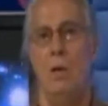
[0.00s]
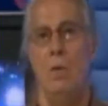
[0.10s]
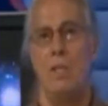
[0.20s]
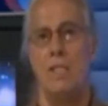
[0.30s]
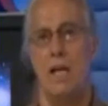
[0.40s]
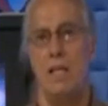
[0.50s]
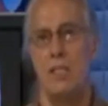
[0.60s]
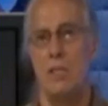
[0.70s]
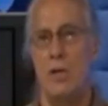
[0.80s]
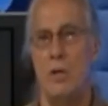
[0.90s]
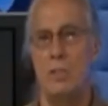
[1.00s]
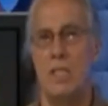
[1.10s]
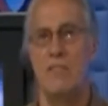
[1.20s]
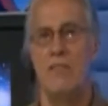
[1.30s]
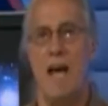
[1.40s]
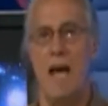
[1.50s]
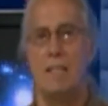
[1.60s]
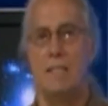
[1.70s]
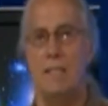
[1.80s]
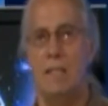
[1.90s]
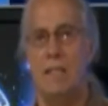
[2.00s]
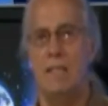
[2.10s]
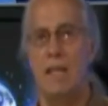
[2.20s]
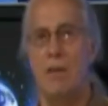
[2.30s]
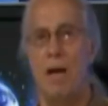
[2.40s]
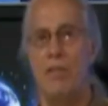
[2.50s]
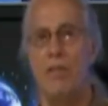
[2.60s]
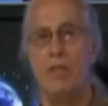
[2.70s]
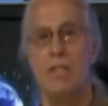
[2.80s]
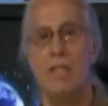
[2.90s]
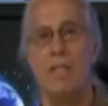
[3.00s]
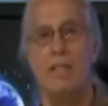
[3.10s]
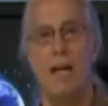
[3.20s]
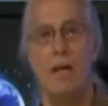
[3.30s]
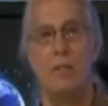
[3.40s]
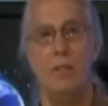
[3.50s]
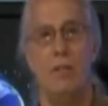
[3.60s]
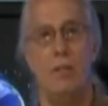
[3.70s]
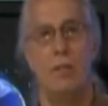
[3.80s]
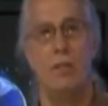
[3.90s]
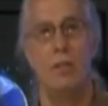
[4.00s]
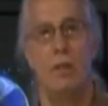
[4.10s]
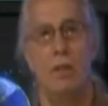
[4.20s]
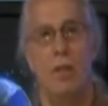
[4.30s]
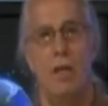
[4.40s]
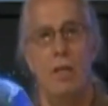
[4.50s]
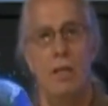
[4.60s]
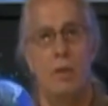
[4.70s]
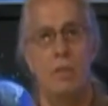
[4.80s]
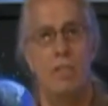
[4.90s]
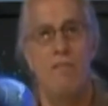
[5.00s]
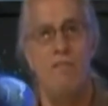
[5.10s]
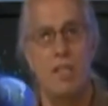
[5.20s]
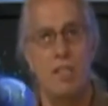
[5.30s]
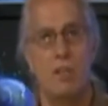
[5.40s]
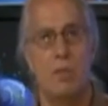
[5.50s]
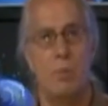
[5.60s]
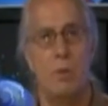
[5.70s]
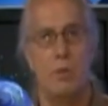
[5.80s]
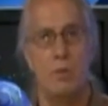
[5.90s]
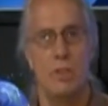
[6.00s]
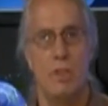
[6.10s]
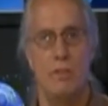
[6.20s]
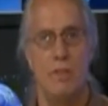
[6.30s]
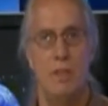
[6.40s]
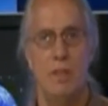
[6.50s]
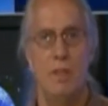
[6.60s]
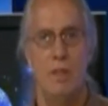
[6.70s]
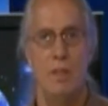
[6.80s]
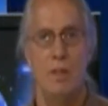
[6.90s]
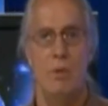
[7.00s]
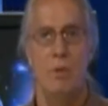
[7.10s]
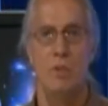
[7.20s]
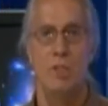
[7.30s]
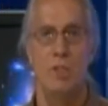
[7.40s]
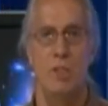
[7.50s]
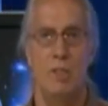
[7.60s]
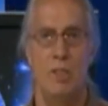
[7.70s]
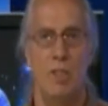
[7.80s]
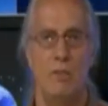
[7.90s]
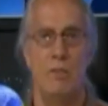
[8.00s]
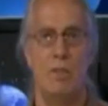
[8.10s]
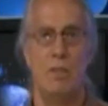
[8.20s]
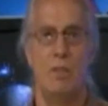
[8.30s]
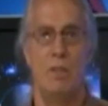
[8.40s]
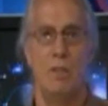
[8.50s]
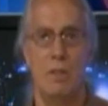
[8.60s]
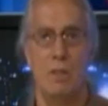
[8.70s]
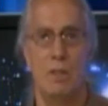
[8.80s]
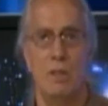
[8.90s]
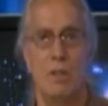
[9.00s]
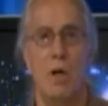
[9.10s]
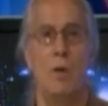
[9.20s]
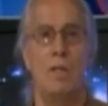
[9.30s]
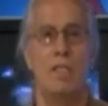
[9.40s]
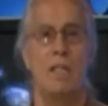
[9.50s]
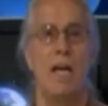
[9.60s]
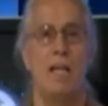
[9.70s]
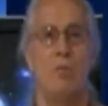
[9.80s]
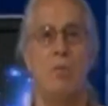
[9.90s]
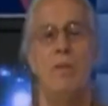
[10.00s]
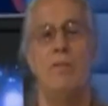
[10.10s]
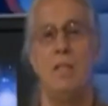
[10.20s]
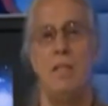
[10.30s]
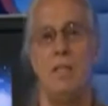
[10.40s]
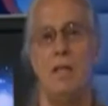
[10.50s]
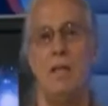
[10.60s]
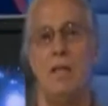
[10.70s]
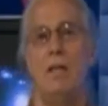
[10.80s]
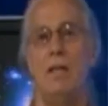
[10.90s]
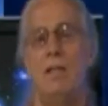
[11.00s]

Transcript: What science knows as fact is that about 13,000 years ago, there was a physical pole shift. The pole shift coincided with the